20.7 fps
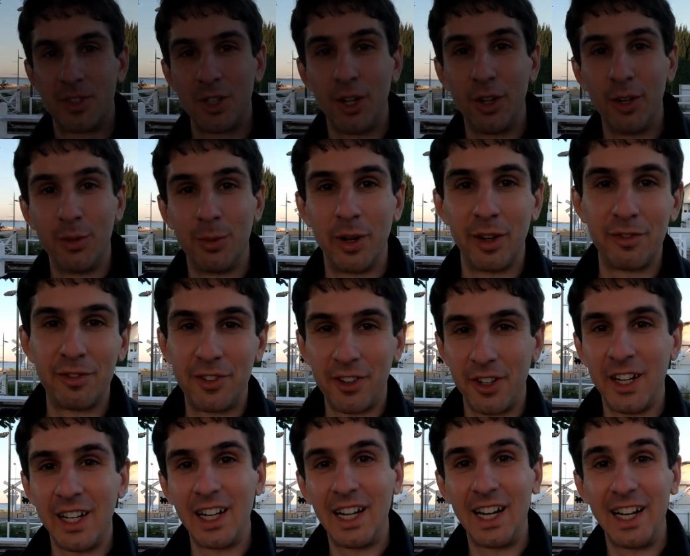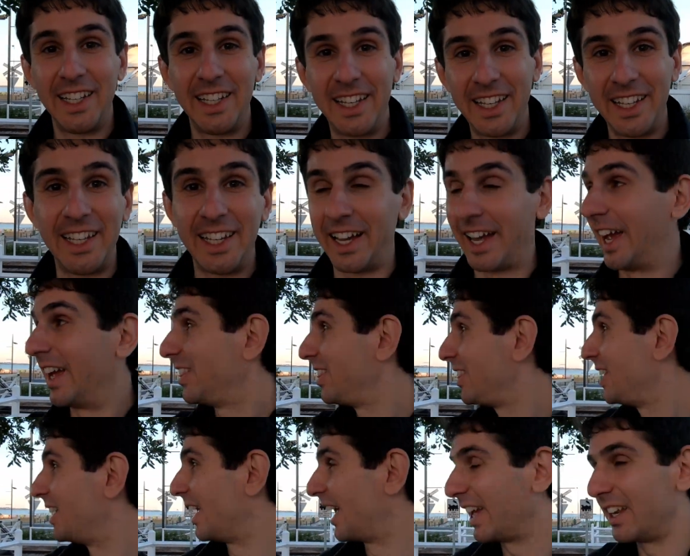So we're finally here at
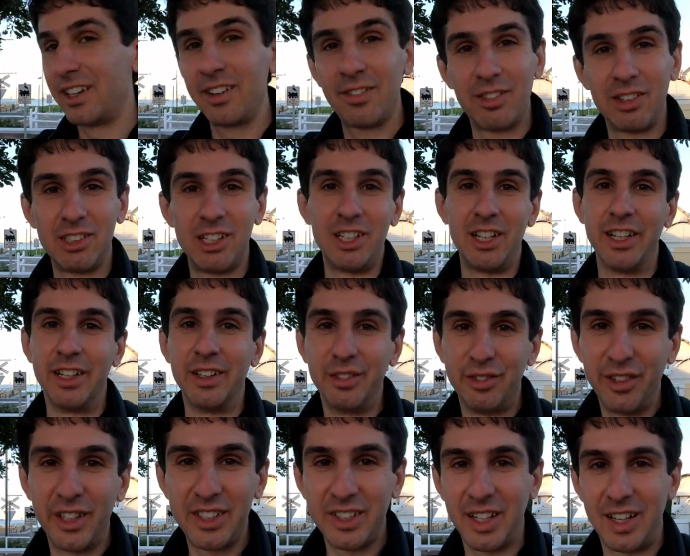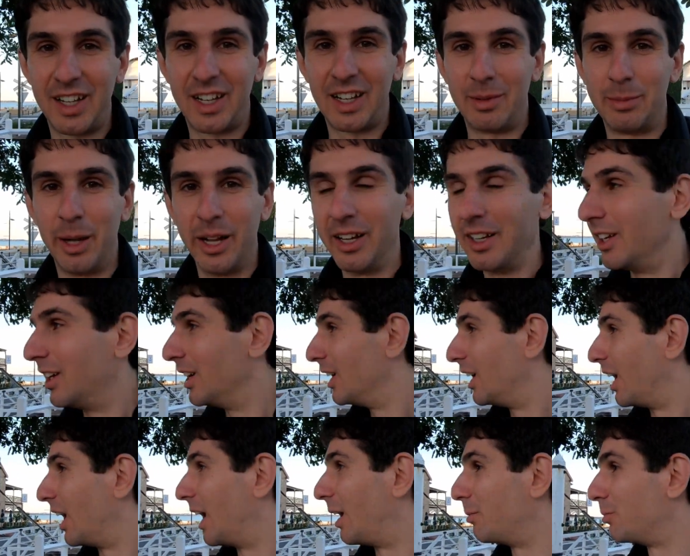the end of the line at Victor Harbor.
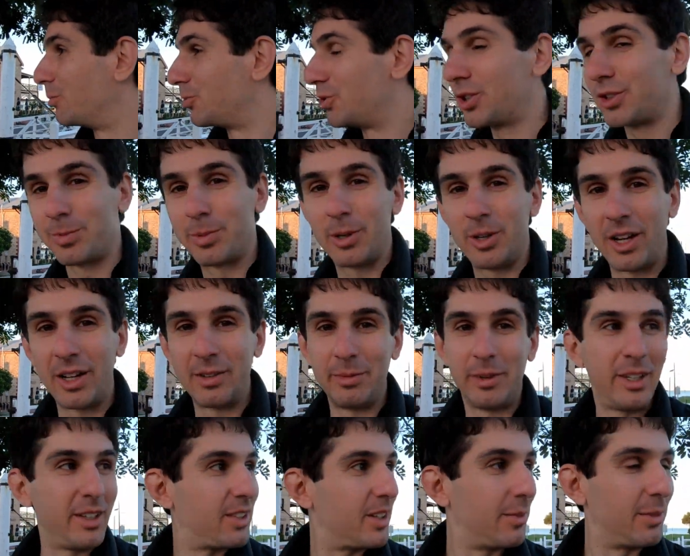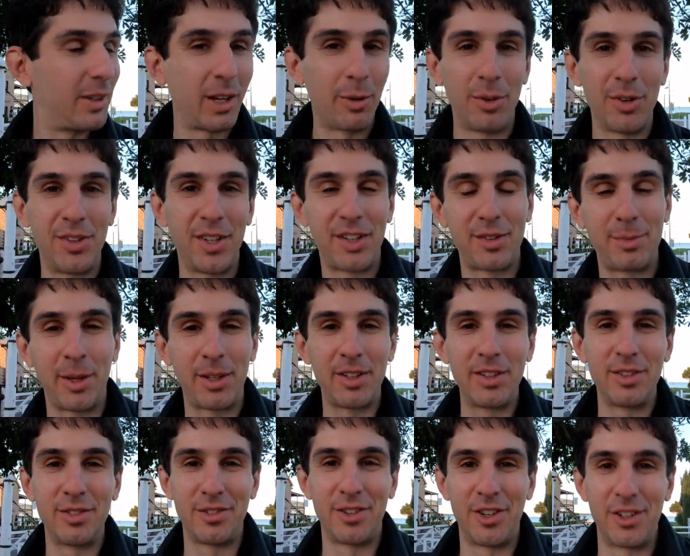Just behind me, something I wasn't
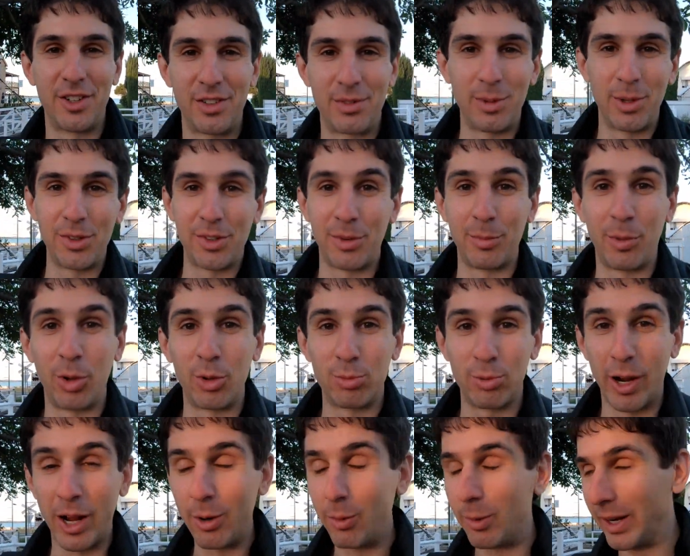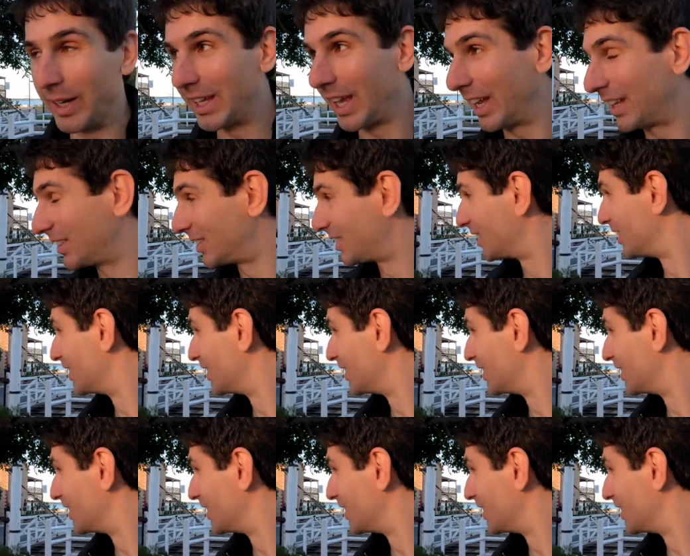expecting to find as well, some old railway gates.